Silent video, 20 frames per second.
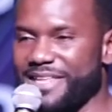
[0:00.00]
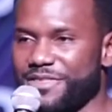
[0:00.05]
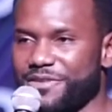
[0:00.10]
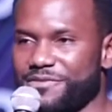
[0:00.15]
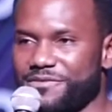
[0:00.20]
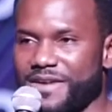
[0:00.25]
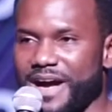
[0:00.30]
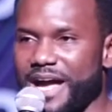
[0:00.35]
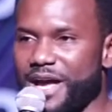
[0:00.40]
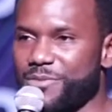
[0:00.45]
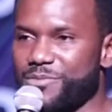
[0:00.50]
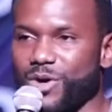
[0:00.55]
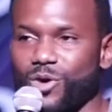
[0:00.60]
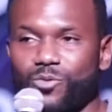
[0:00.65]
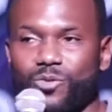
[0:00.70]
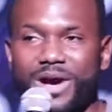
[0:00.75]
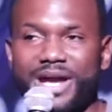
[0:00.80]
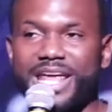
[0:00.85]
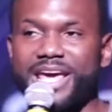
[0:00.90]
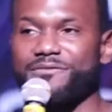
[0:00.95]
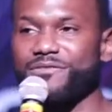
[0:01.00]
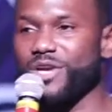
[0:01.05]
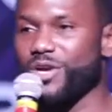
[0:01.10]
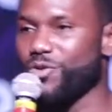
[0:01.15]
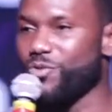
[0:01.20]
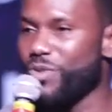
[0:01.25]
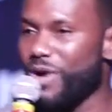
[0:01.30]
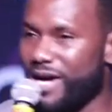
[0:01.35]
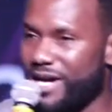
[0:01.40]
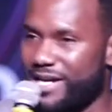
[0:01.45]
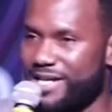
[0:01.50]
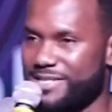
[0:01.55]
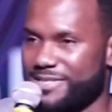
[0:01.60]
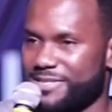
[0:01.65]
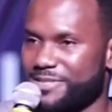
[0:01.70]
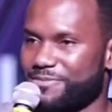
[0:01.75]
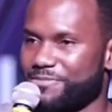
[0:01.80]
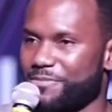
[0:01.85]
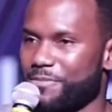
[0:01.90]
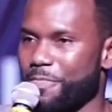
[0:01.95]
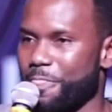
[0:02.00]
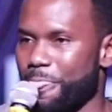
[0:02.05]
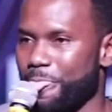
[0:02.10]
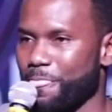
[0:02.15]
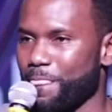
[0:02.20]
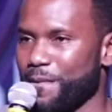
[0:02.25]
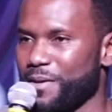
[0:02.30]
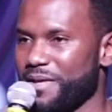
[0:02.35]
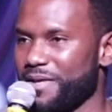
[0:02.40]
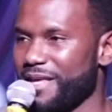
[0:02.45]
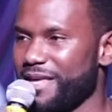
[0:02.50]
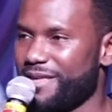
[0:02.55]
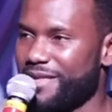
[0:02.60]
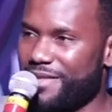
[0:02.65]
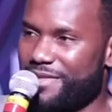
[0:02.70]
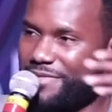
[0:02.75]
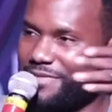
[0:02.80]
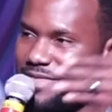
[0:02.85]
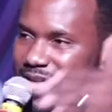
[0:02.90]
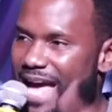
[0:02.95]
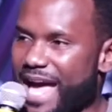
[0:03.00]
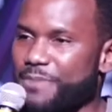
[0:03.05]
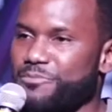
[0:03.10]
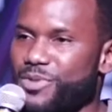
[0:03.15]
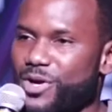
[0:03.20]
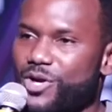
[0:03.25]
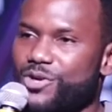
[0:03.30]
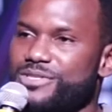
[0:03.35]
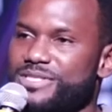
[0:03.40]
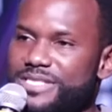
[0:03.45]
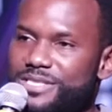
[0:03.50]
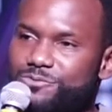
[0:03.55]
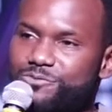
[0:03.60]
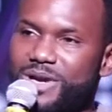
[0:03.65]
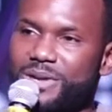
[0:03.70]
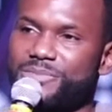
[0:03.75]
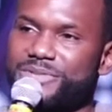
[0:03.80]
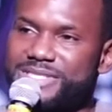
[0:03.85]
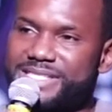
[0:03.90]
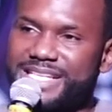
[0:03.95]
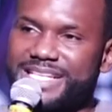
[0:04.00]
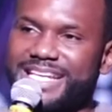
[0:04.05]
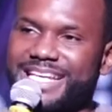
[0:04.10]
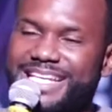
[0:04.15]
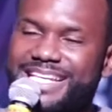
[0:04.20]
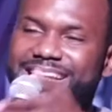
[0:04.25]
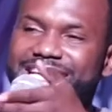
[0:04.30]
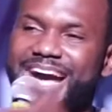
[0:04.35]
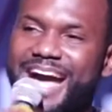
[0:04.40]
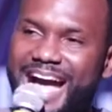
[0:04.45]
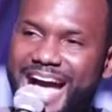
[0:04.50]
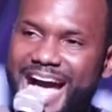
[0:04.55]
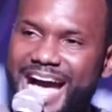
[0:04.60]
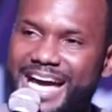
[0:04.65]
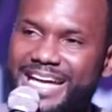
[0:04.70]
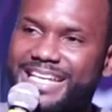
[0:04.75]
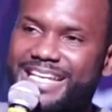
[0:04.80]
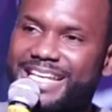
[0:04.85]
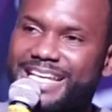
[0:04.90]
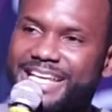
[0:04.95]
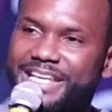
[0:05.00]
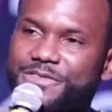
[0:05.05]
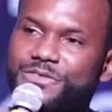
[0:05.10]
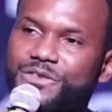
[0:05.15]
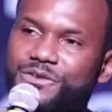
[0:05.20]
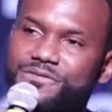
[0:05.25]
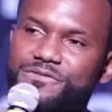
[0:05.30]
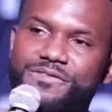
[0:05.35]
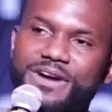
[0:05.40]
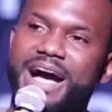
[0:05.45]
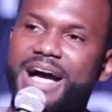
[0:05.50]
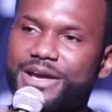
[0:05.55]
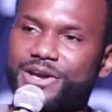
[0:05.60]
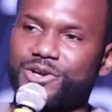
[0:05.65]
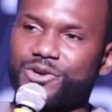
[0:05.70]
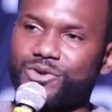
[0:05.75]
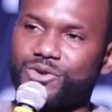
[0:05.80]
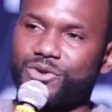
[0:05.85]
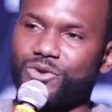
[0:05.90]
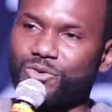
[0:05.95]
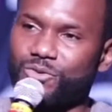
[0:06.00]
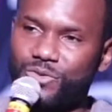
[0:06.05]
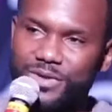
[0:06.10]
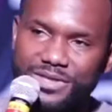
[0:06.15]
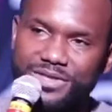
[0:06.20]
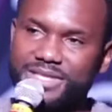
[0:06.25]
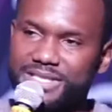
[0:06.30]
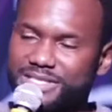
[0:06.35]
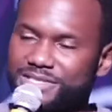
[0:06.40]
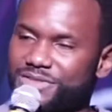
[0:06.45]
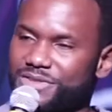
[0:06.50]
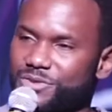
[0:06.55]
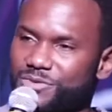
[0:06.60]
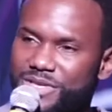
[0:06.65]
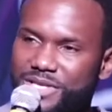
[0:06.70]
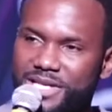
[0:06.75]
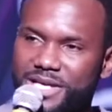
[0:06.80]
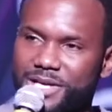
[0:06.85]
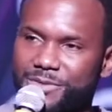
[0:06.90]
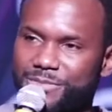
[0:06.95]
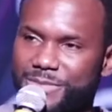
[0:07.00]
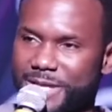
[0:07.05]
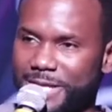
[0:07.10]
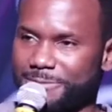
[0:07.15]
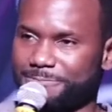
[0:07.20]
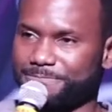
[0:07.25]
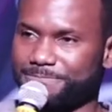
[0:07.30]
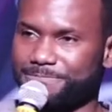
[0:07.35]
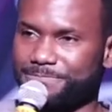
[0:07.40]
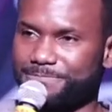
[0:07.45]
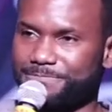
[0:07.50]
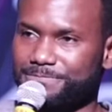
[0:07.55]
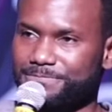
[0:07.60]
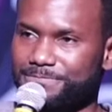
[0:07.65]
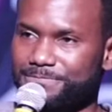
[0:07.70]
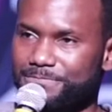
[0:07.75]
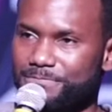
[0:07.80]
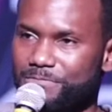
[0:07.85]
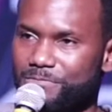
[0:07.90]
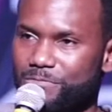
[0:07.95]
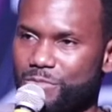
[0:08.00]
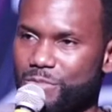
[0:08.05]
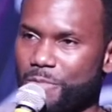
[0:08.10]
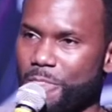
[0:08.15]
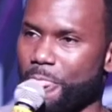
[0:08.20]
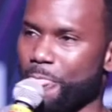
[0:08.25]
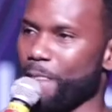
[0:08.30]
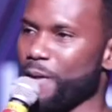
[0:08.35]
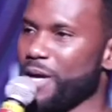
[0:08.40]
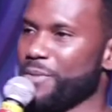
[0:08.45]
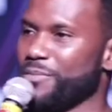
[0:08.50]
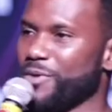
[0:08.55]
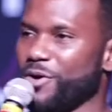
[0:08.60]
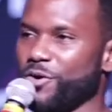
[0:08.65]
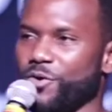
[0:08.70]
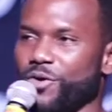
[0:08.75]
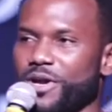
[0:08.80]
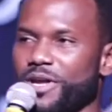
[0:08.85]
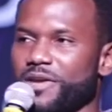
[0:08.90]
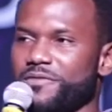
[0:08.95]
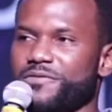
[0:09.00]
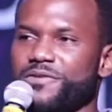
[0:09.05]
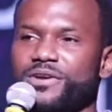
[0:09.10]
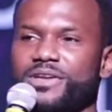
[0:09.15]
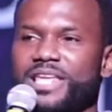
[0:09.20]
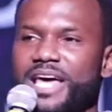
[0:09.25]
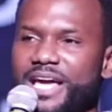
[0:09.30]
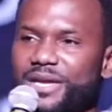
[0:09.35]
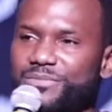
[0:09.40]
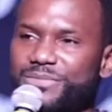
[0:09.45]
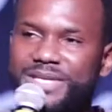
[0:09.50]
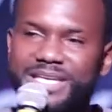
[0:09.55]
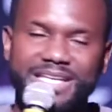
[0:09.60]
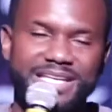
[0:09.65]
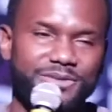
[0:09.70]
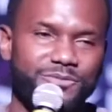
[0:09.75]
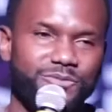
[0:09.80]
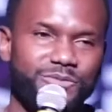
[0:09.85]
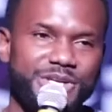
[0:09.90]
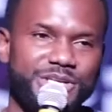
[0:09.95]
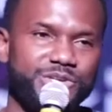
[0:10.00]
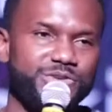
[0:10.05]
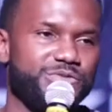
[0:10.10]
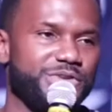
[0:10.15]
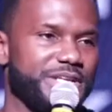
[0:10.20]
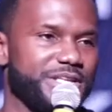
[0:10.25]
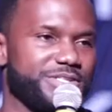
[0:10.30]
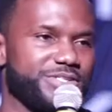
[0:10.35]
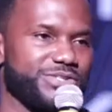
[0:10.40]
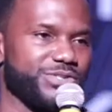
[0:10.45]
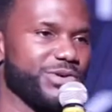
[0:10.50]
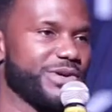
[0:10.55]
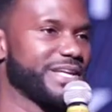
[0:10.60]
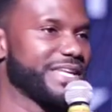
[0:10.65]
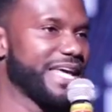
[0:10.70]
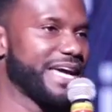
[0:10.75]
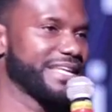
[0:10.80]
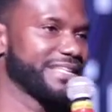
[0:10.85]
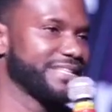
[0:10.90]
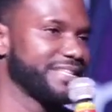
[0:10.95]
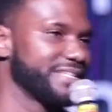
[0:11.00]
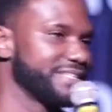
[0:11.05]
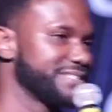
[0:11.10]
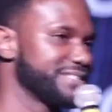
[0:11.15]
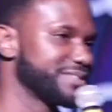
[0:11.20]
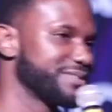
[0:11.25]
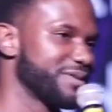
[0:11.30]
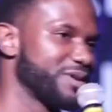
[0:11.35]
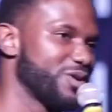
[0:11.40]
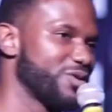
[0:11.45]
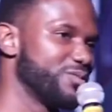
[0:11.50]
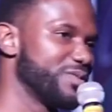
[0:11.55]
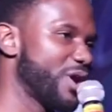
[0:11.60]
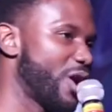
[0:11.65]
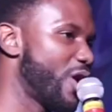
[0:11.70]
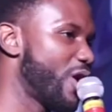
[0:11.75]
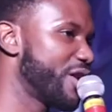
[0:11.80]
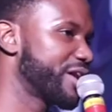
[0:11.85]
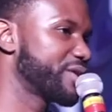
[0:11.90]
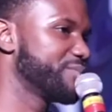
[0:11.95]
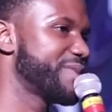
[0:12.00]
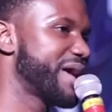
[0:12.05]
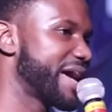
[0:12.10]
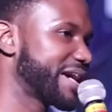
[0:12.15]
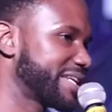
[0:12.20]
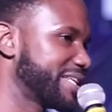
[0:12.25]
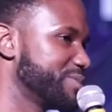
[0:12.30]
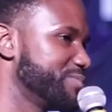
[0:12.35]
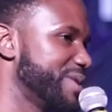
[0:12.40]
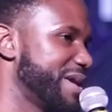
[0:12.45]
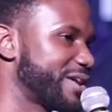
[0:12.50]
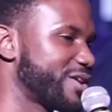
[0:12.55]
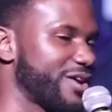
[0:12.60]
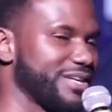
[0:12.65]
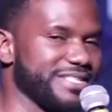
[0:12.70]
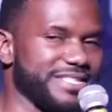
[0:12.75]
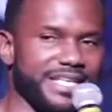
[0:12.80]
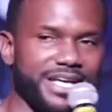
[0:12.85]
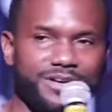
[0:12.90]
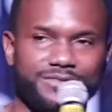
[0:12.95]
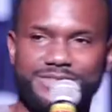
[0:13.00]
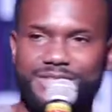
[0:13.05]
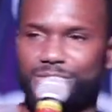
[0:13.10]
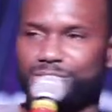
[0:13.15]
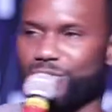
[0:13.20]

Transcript: in the fire. But whatever it was, that person represented God in the fire with these three young men. But if you're like me, when you read a story like this, we automatically make ourselves the